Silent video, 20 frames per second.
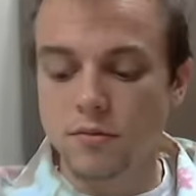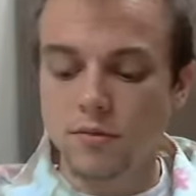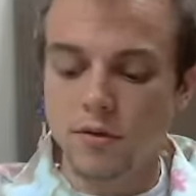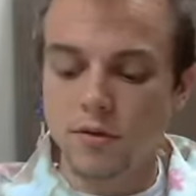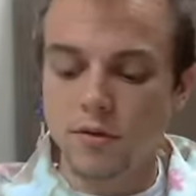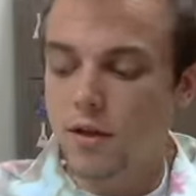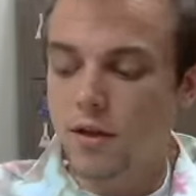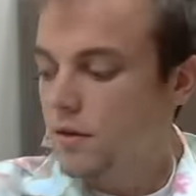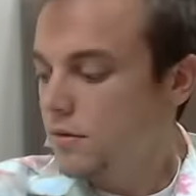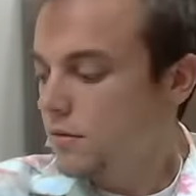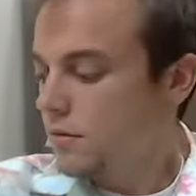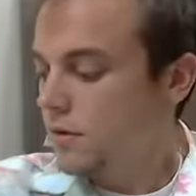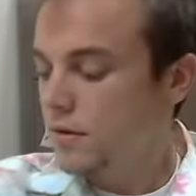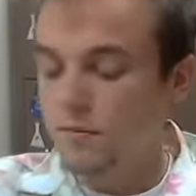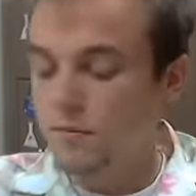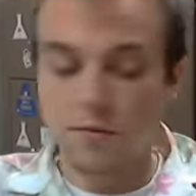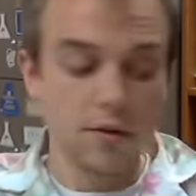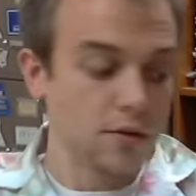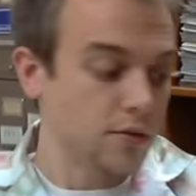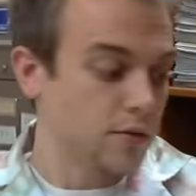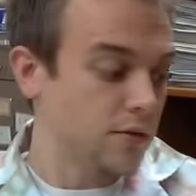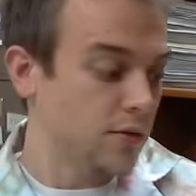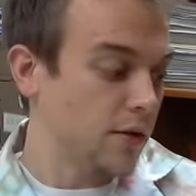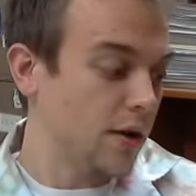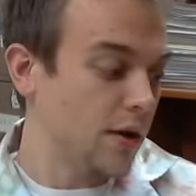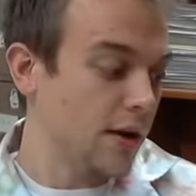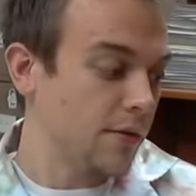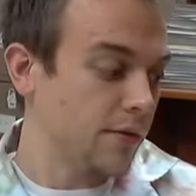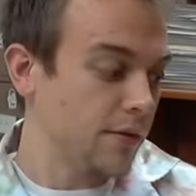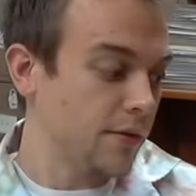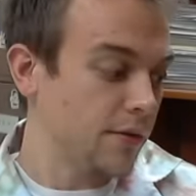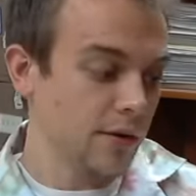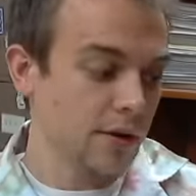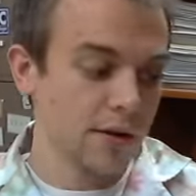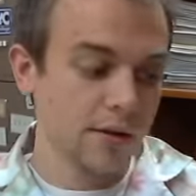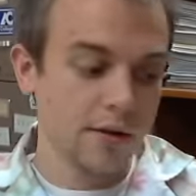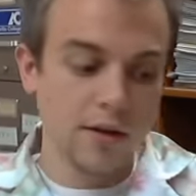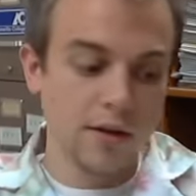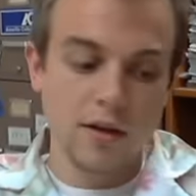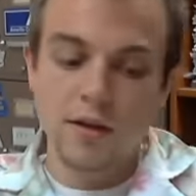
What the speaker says: okay, and I'm going to draw it real quick.